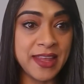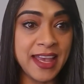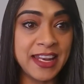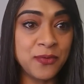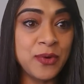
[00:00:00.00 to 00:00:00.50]

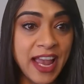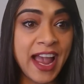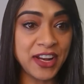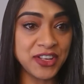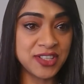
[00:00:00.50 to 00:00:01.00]
And if we
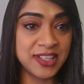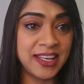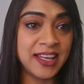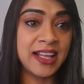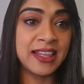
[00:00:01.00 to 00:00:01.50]

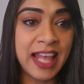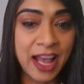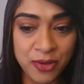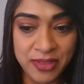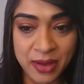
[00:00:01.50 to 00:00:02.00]
actually
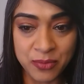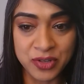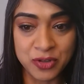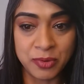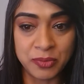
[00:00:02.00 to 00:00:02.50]
allow that
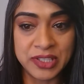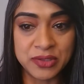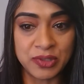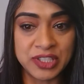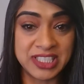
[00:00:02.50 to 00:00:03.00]
renewable
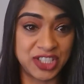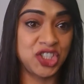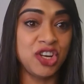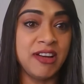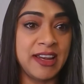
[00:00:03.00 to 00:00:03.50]
resource to
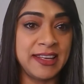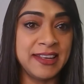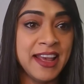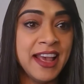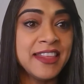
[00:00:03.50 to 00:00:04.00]

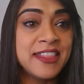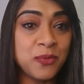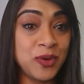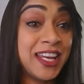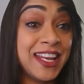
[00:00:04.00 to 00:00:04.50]
shine, then
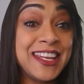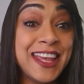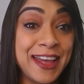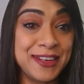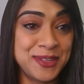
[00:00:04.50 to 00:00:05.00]
we can
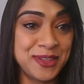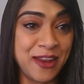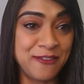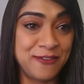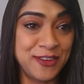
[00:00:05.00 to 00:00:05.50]
get to
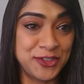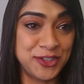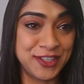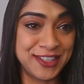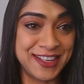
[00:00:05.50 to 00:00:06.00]
that
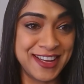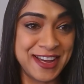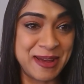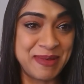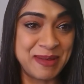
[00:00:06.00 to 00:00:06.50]
vision,
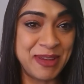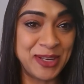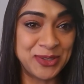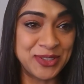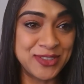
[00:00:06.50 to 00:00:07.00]
and make
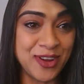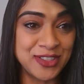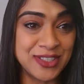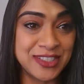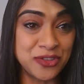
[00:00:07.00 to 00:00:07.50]
sure it's not
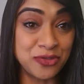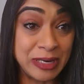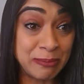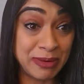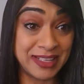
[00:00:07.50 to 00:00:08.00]
just a
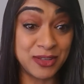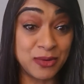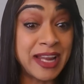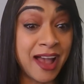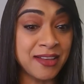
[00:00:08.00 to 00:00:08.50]
dream, but it's
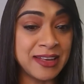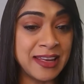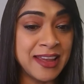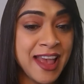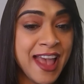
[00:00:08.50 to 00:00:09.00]

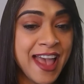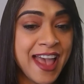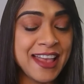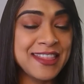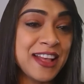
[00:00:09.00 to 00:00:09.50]
reality.
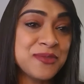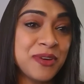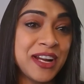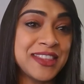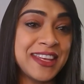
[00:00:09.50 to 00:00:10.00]
And that's
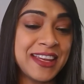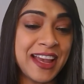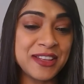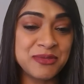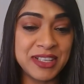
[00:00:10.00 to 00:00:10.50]
where I think,
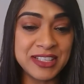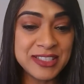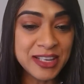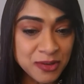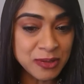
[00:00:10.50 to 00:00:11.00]
as we
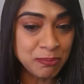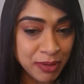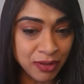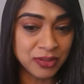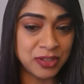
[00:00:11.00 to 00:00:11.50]
continue to
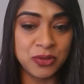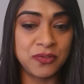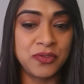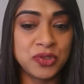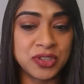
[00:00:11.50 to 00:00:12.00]
build youth
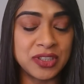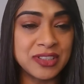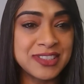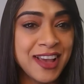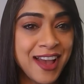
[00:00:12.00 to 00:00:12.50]

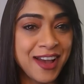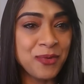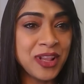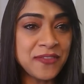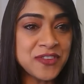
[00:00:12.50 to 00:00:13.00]
futures,
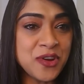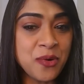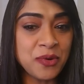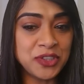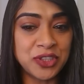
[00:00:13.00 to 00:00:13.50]
would love to know
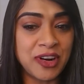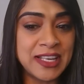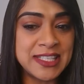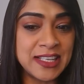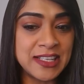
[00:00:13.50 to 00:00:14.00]
what your
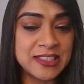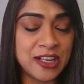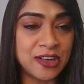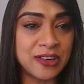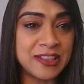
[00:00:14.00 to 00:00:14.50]
ideas
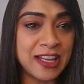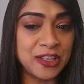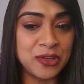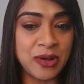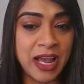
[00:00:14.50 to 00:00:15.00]
are that
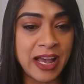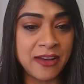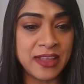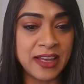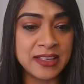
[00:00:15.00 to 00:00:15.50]
you
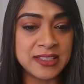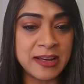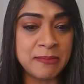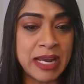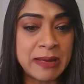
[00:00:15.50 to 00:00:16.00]
have that
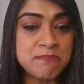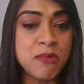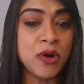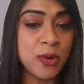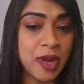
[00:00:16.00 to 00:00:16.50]
might
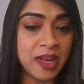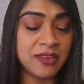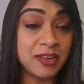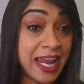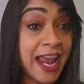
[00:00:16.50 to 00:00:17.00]

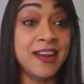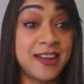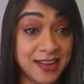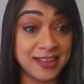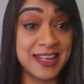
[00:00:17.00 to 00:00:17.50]
motivate
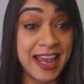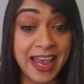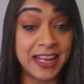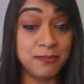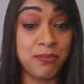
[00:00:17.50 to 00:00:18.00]
Canada to
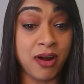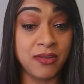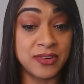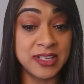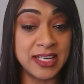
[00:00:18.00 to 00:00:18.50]
end
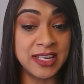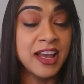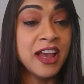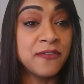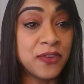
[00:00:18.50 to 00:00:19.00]
poverty
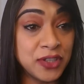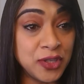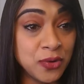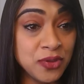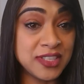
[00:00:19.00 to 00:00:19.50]
for
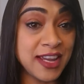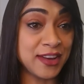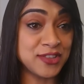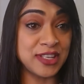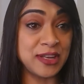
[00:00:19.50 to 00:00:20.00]
youth, to
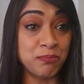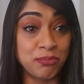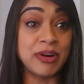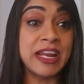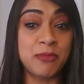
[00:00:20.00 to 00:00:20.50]
actually
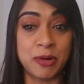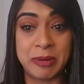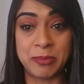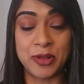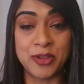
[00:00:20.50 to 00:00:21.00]
bring more
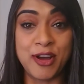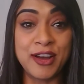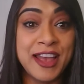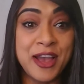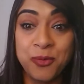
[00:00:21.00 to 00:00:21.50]
people
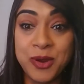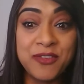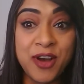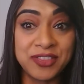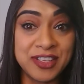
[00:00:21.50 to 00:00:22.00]
along.
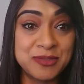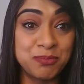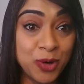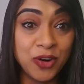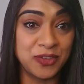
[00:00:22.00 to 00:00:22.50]
We've got this
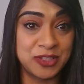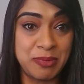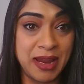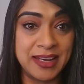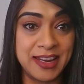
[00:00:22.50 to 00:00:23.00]
beautiful
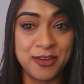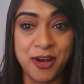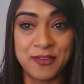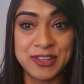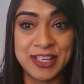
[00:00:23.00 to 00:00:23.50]
debate and
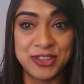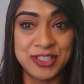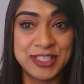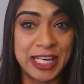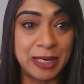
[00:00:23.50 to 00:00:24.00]

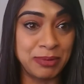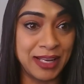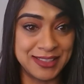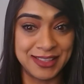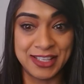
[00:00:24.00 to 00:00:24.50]
conversation taking
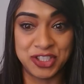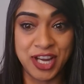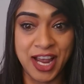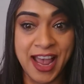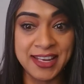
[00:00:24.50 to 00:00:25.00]
place in the
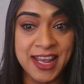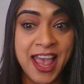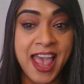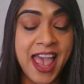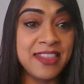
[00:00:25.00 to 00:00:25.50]
chat,
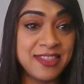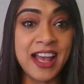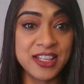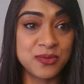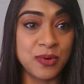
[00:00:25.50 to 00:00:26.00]
and
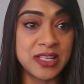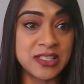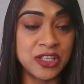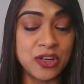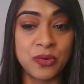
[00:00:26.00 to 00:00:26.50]
that's
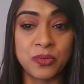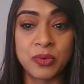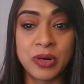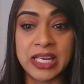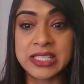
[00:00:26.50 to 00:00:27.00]
what's
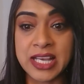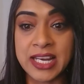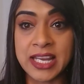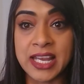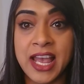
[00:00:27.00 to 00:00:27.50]
really
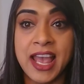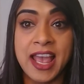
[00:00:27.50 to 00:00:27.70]
exciting.